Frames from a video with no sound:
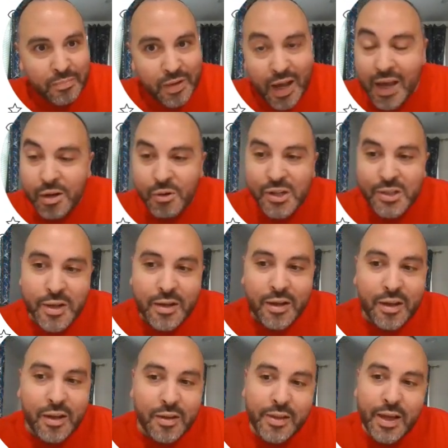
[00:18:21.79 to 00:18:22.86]
anyways,
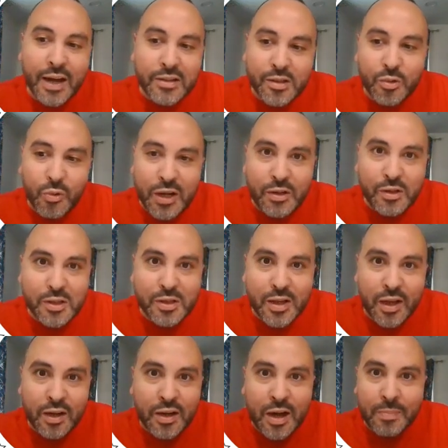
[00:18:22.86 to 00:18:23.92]
that's the way you set
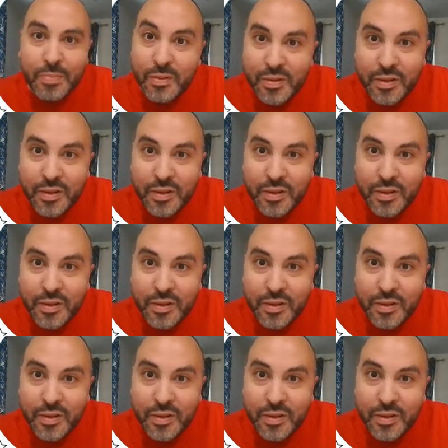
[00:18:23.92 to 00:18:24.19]
it up.